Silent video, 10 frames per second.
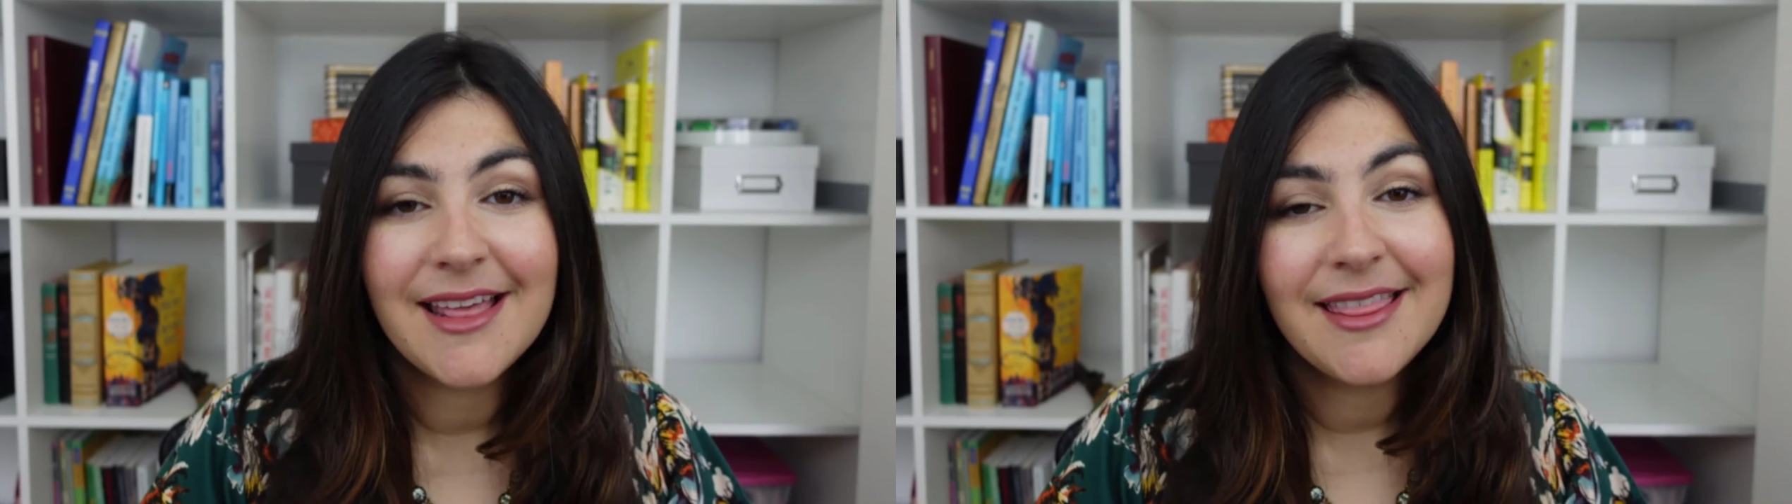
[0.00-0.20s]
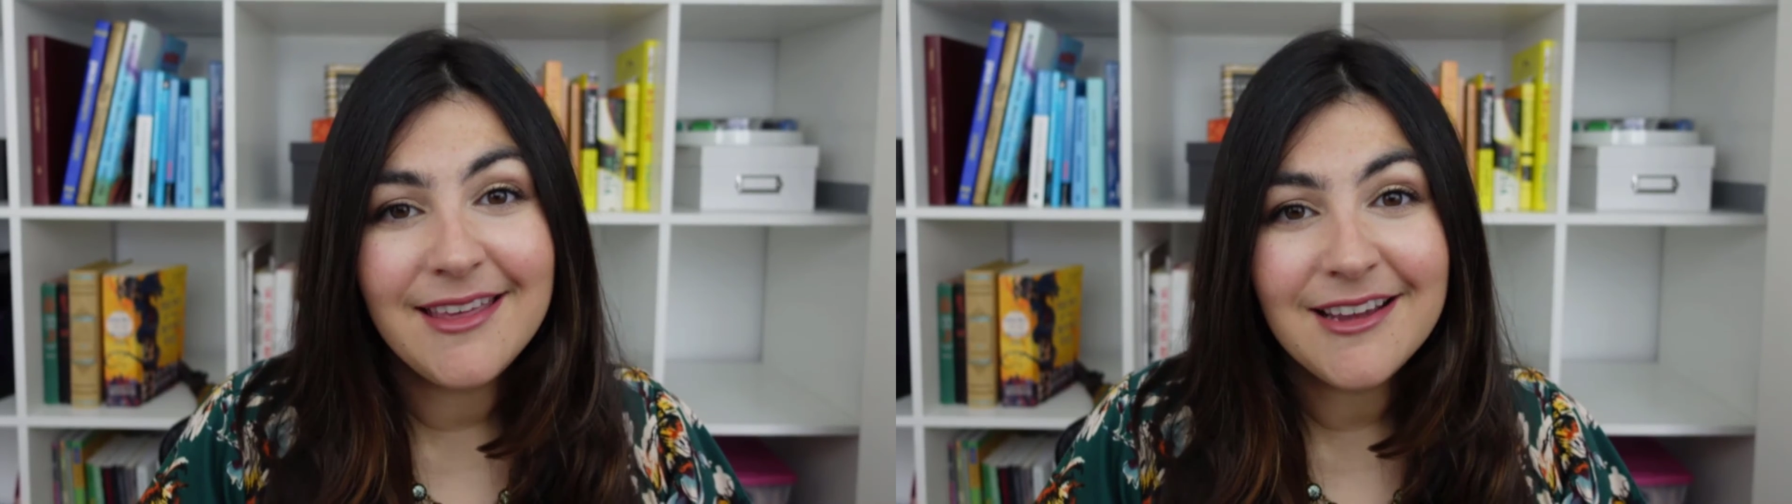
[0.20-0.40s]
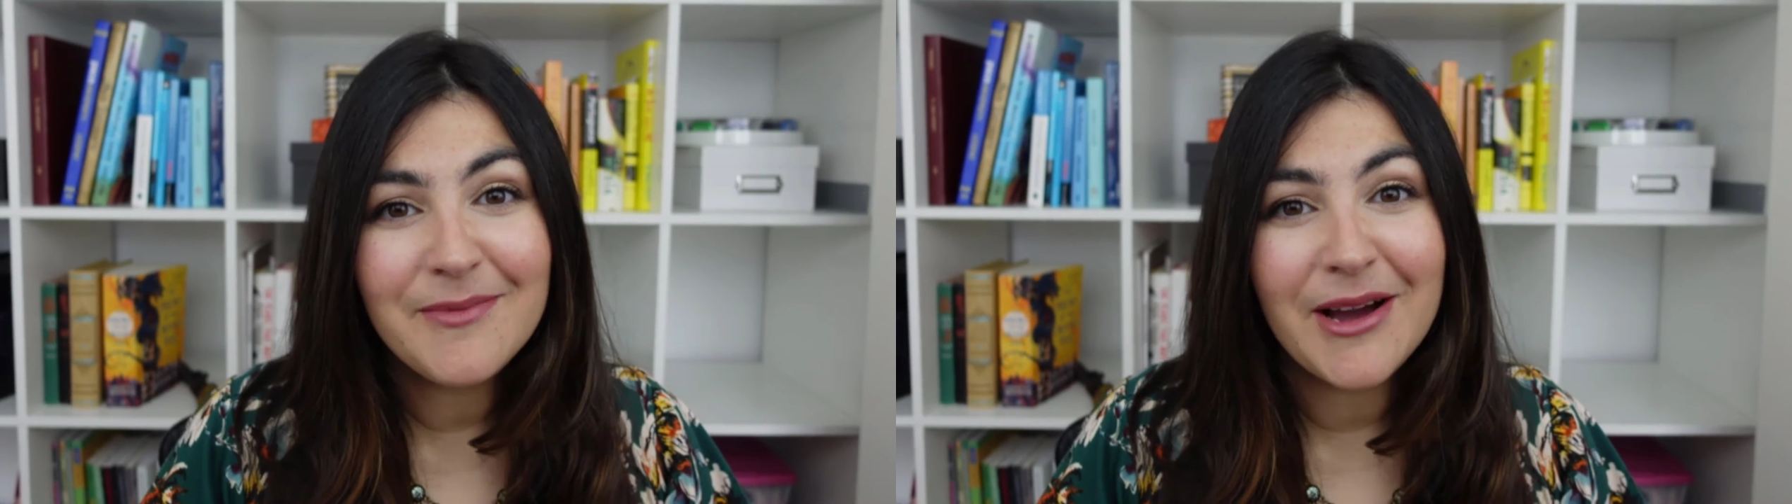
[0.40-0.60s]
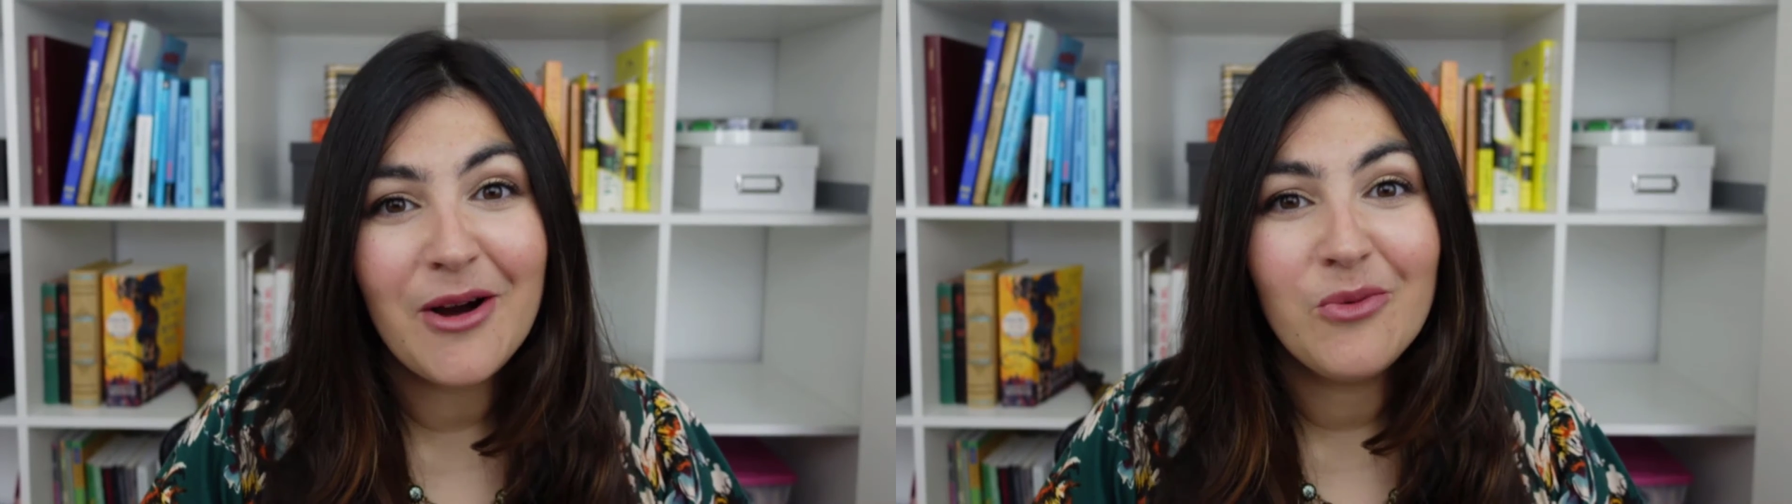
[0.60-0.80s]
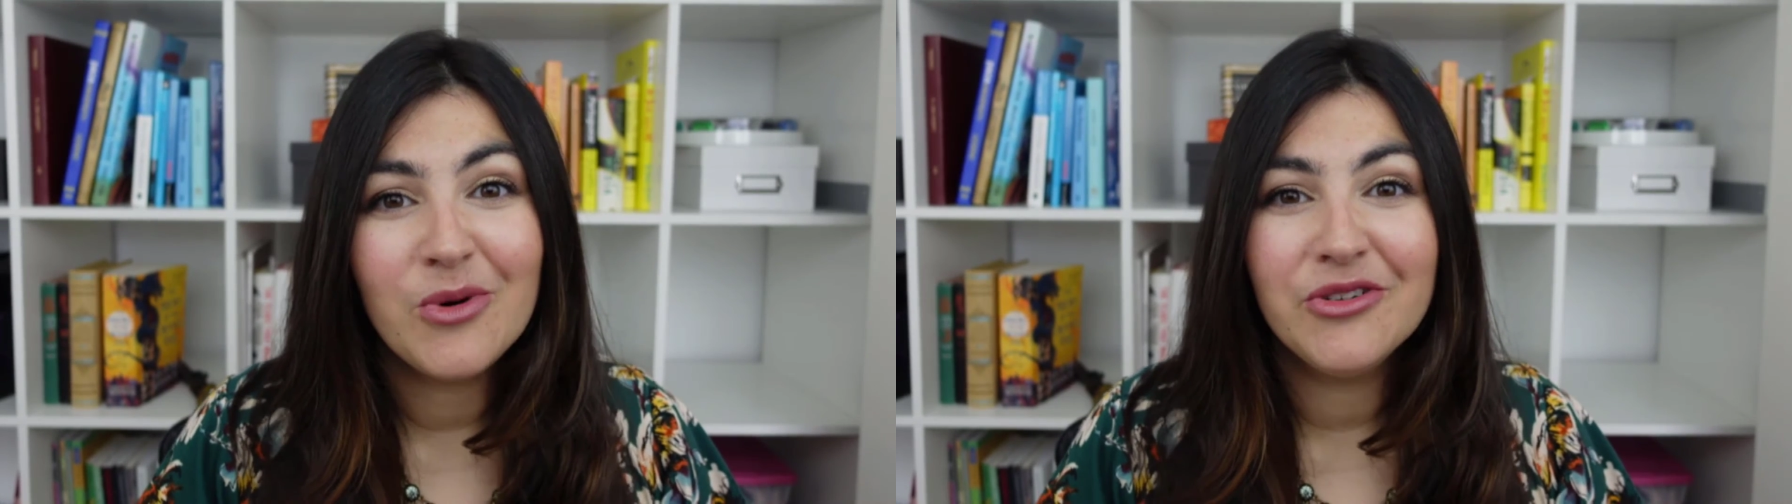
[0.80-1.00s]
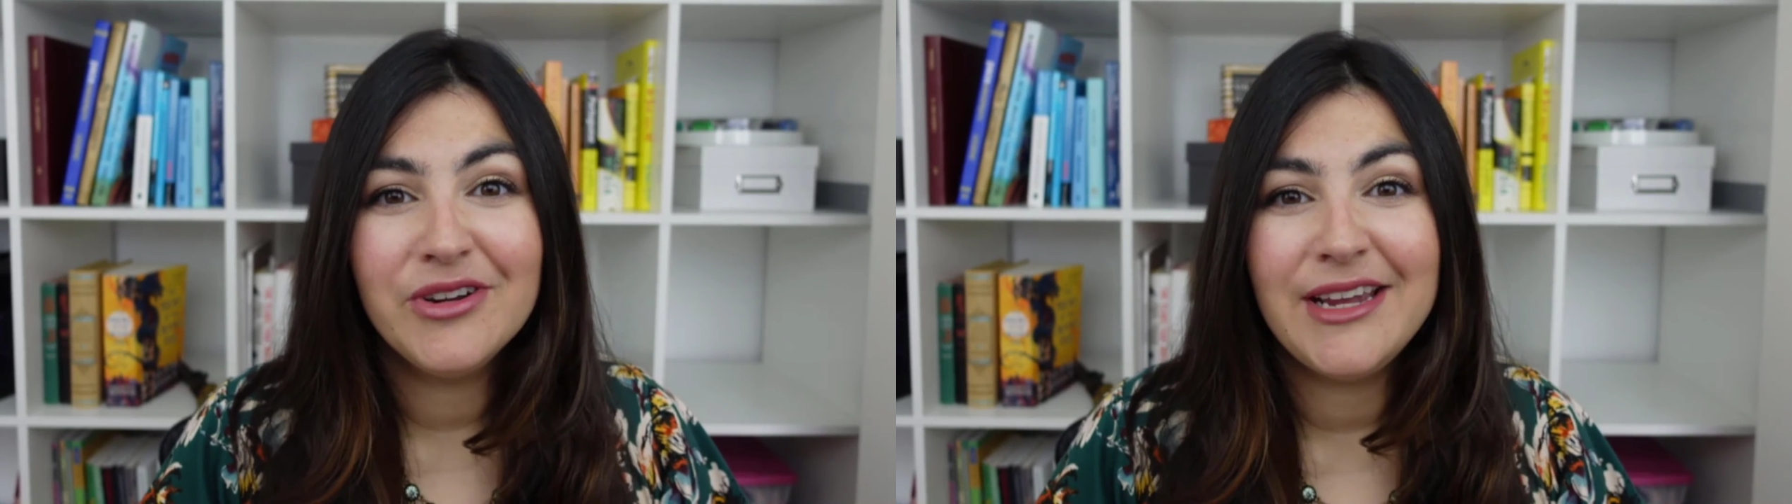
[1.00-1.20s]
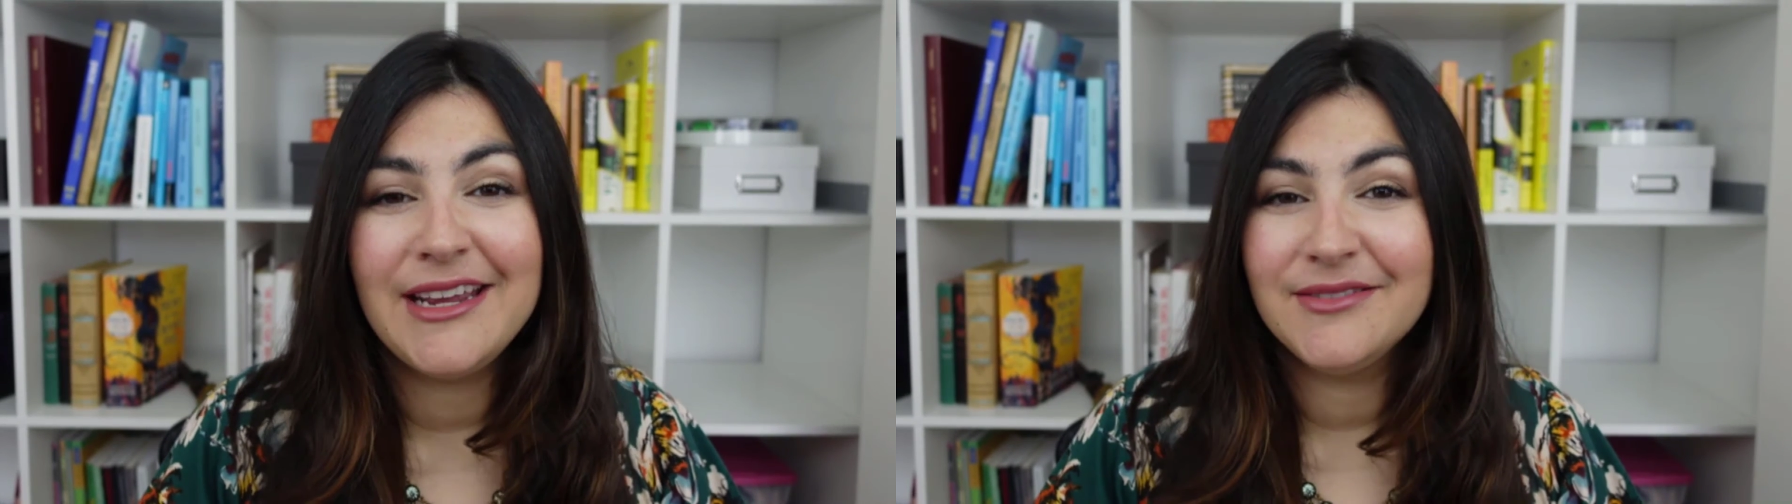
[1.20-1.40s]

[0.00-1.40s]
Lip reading: think about what creative